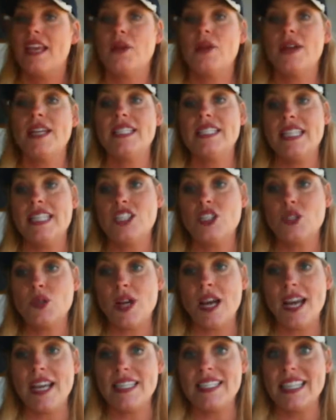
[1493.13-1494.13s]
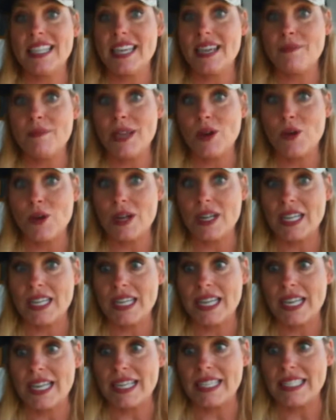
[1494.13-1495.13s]
Christy's trying to get me
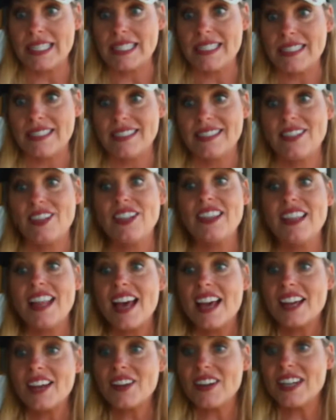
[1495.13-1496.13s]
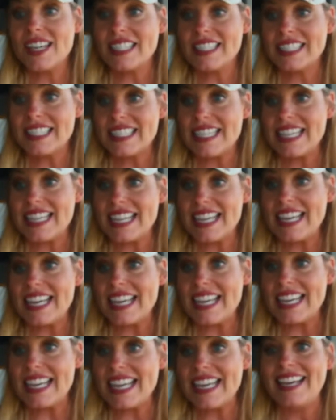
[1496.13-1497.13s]
organized. Good luck,
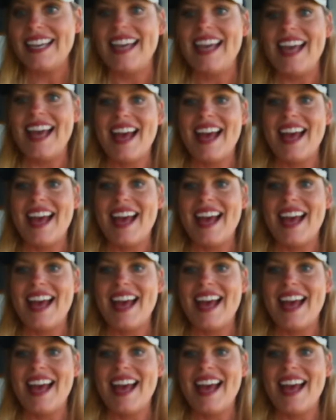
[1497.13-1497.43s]
Christy.